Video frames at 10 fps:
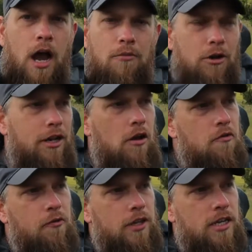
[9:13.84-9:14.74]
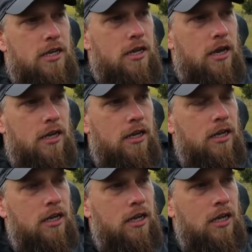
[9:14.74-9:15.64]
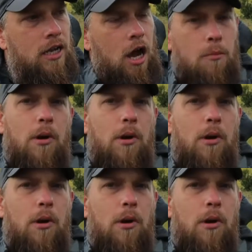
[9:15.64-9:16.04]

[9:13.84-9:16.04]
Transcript: I'm going to go for I